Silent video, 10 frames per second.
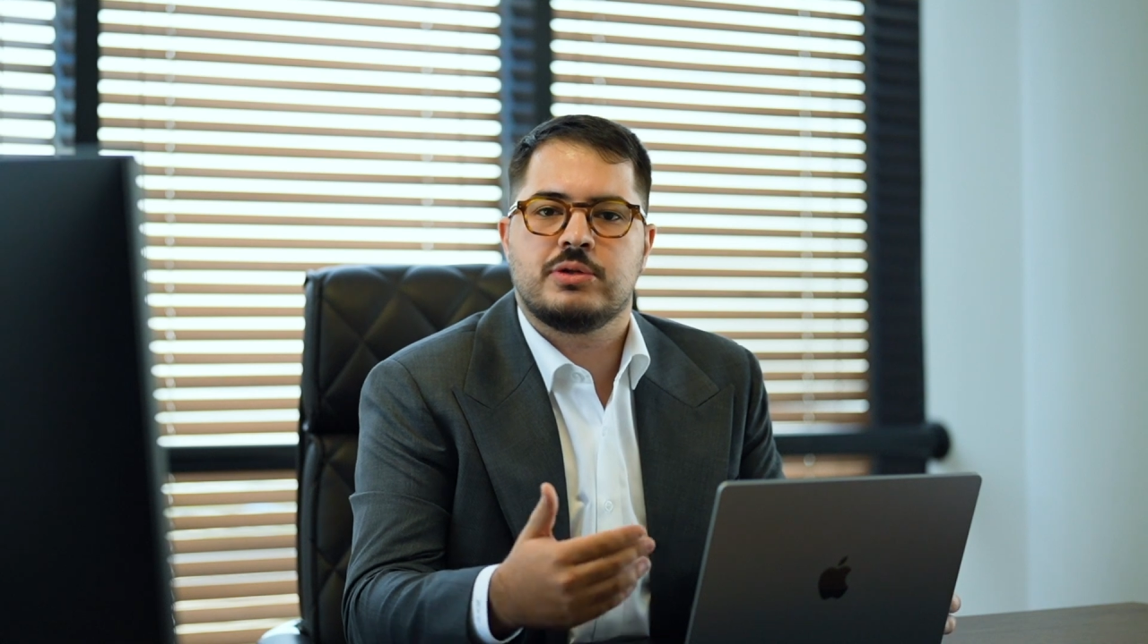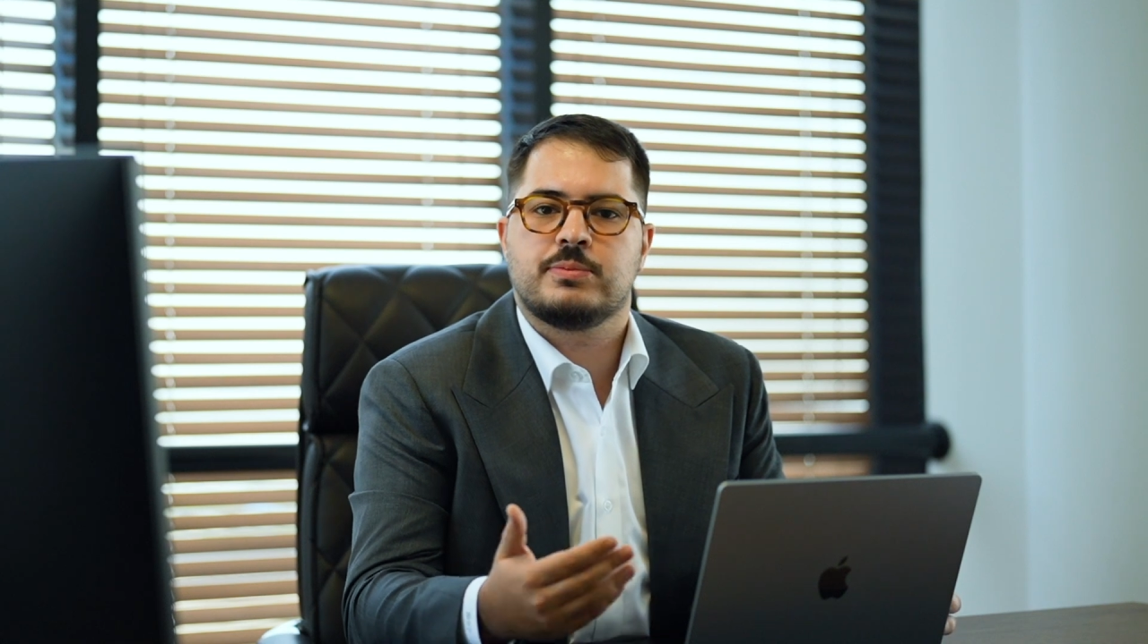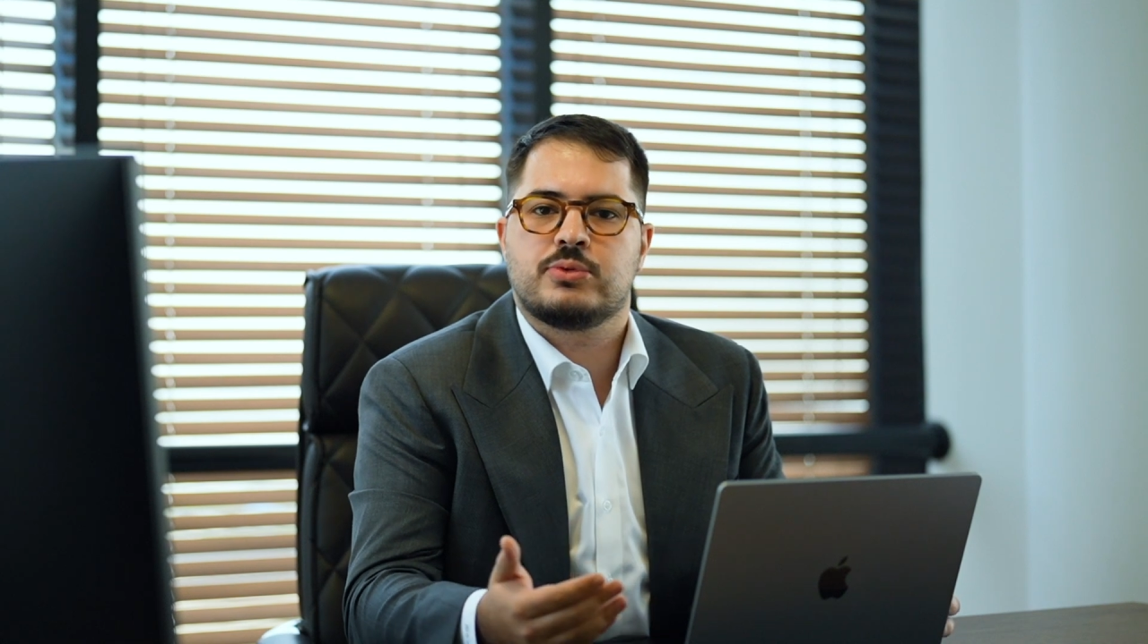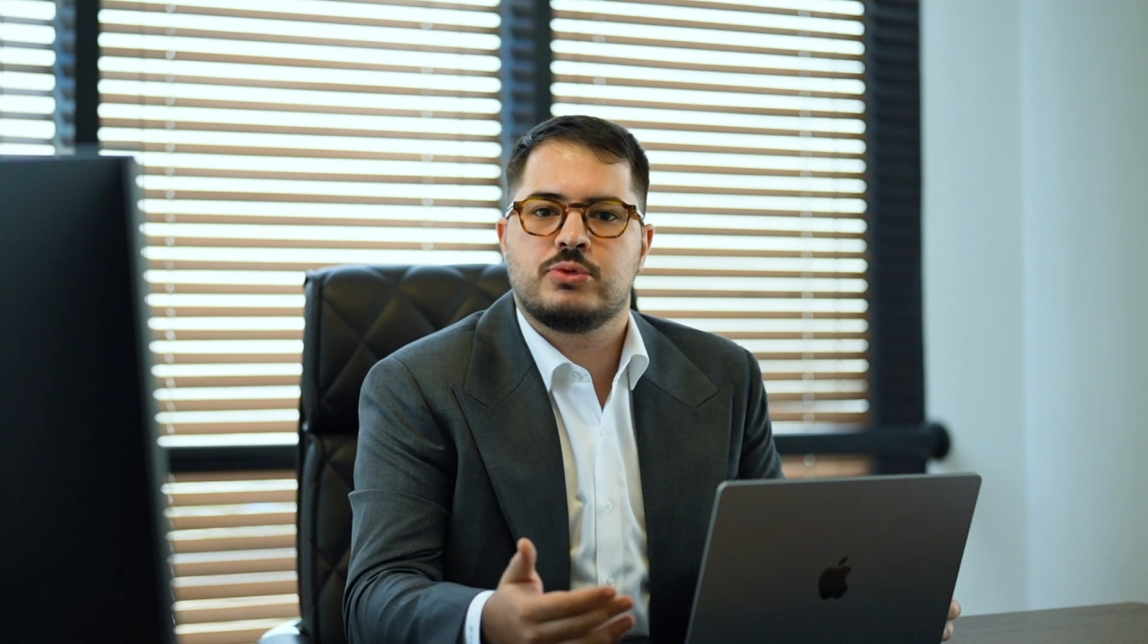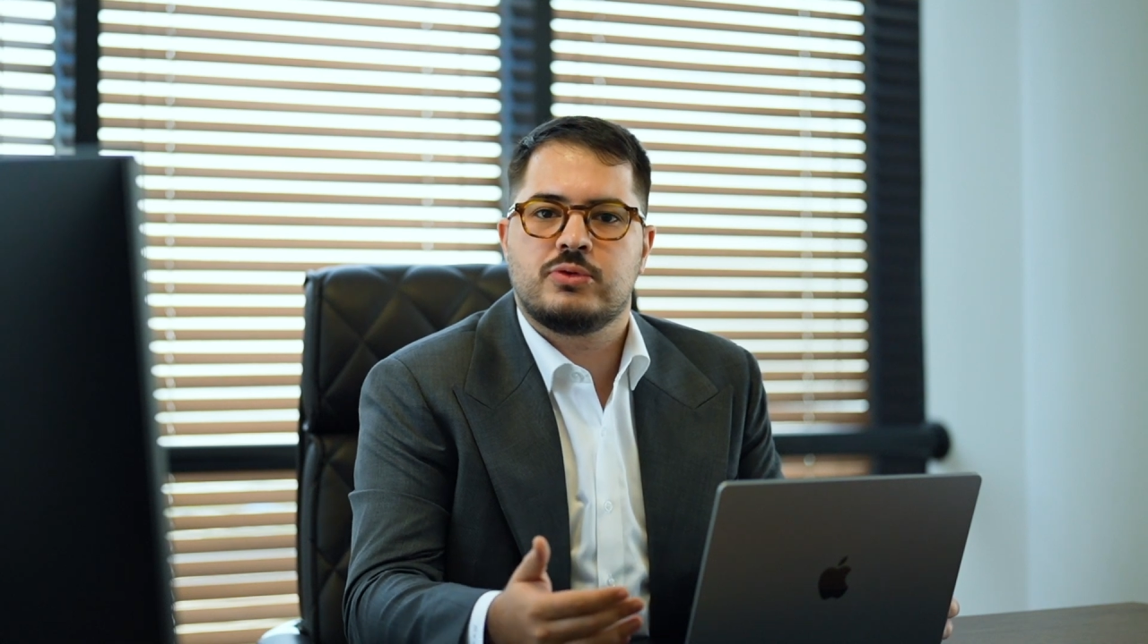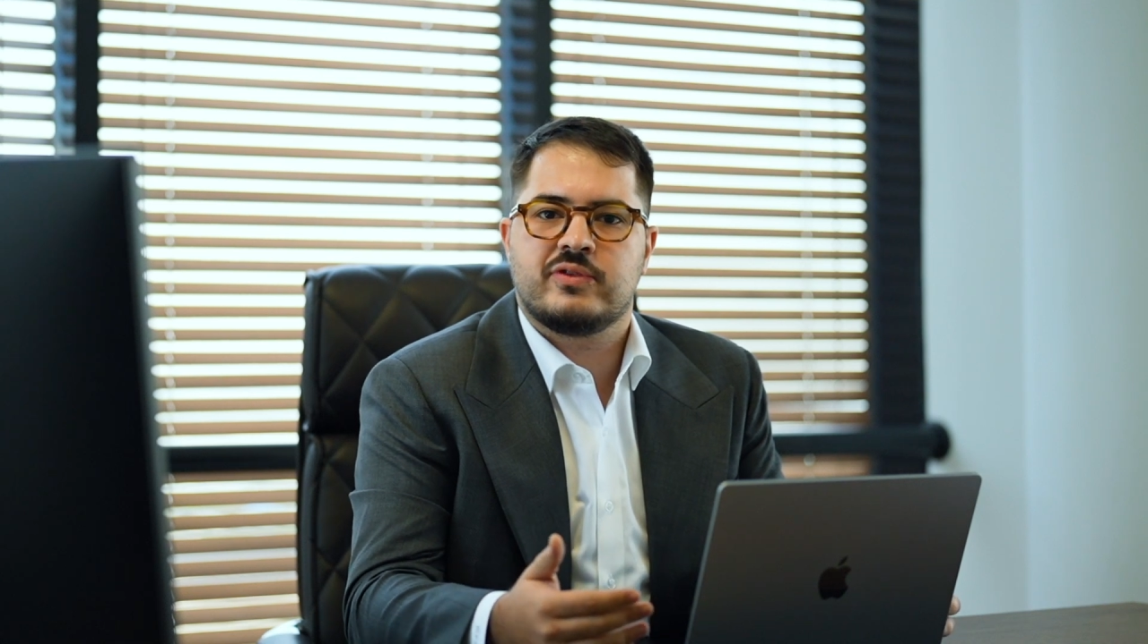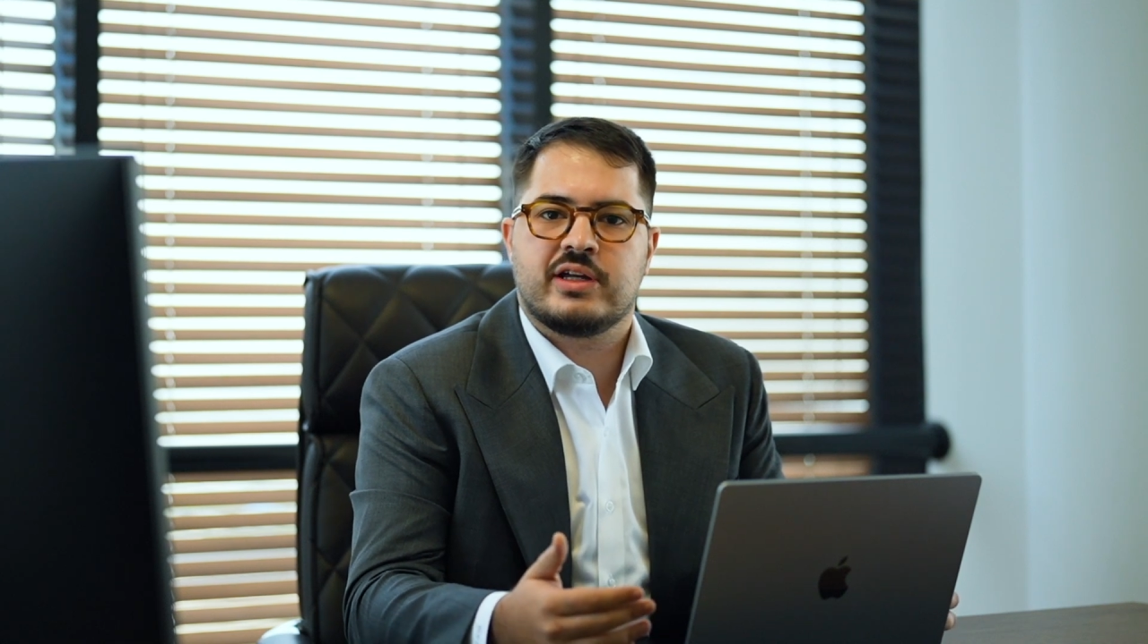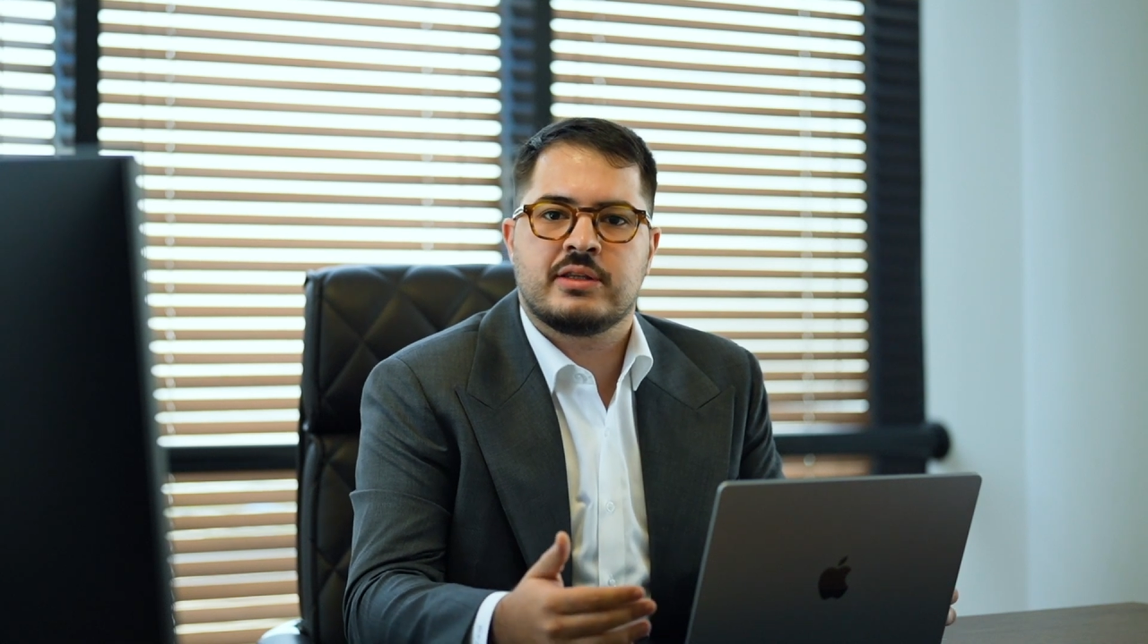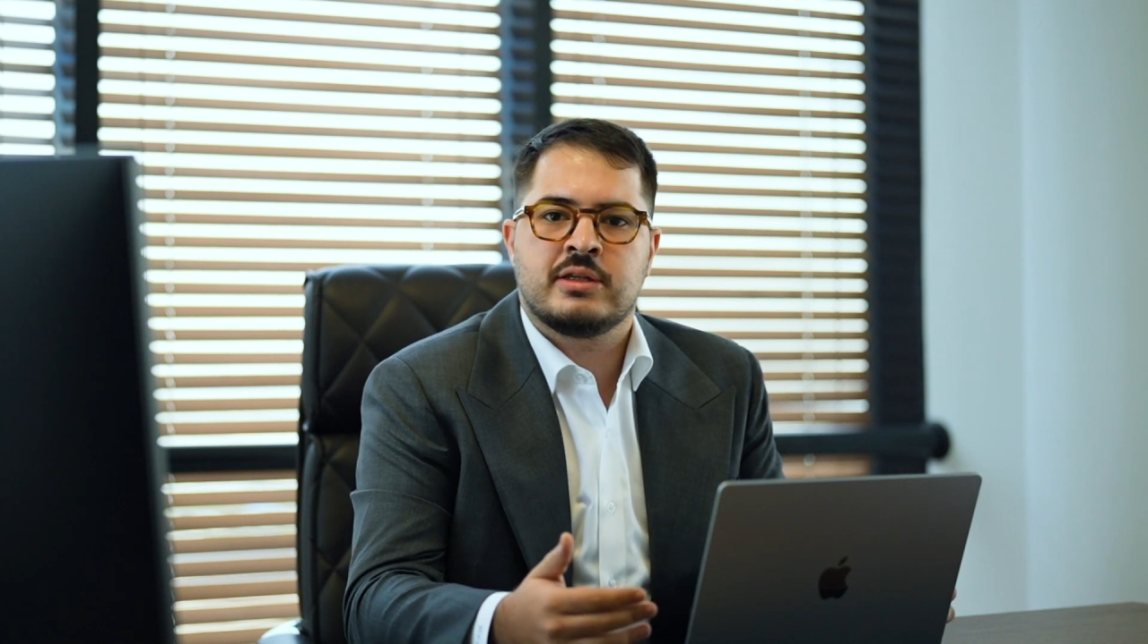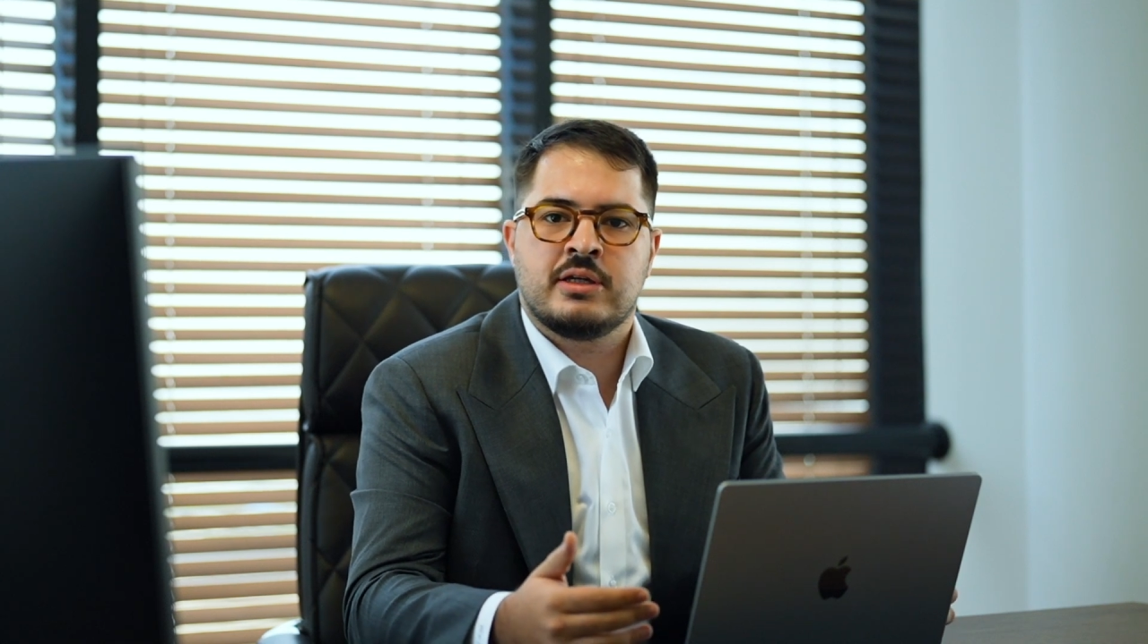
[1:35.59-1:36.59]
improve
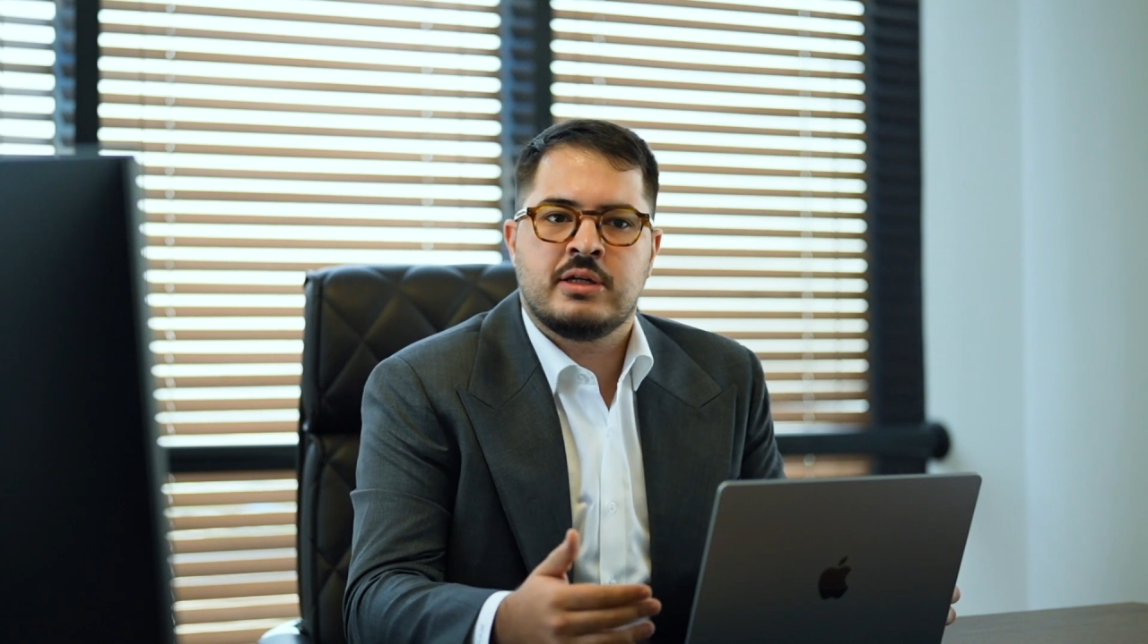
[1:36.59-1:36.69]
and